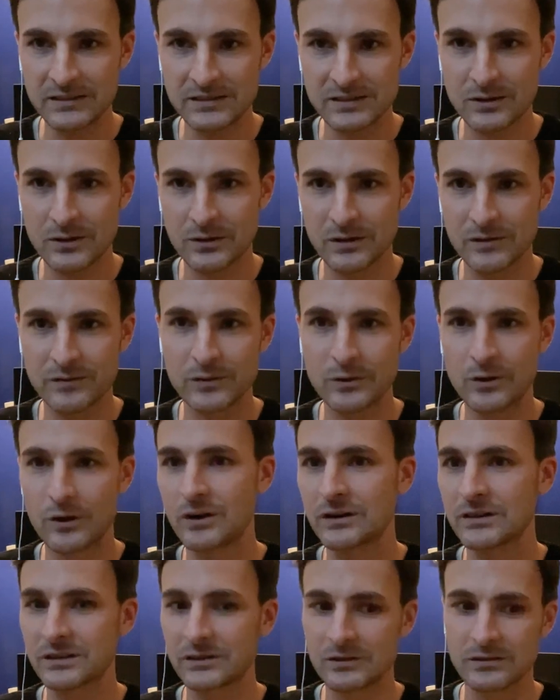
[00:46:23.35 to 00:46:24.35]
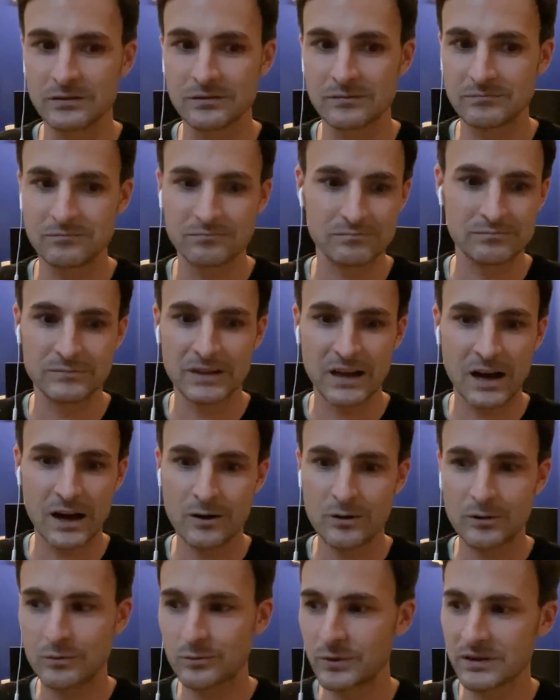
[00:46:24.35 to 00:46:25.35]
So if you order
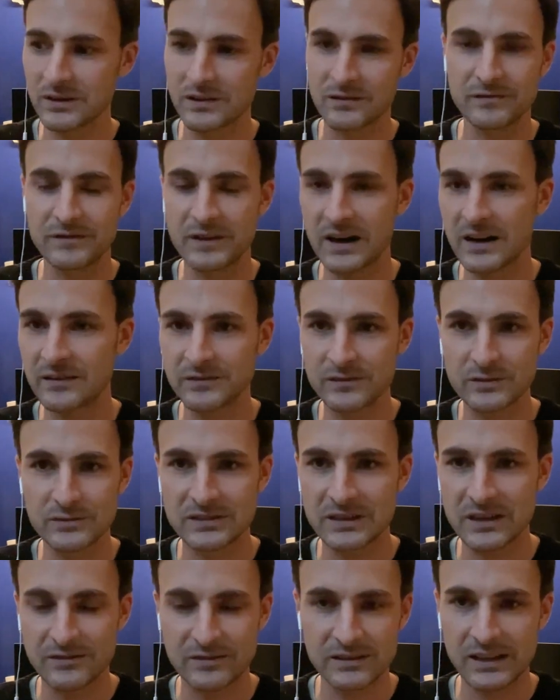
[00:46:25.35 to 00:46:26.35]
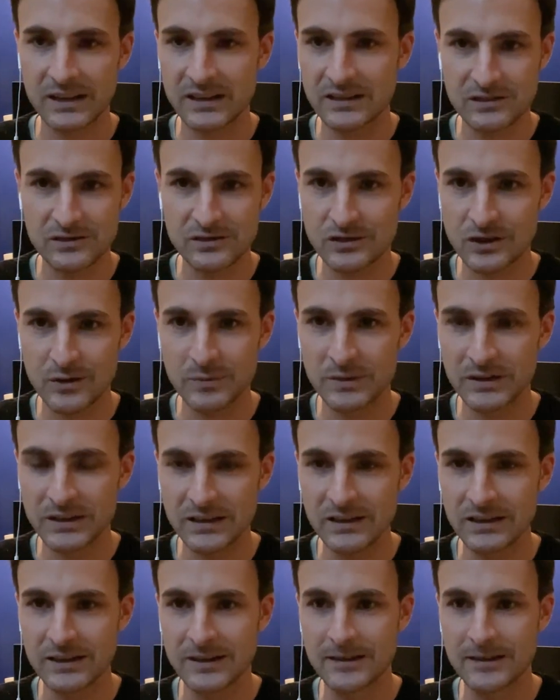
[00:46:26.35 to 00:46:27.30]
now, within 5 to 7 days in Germany,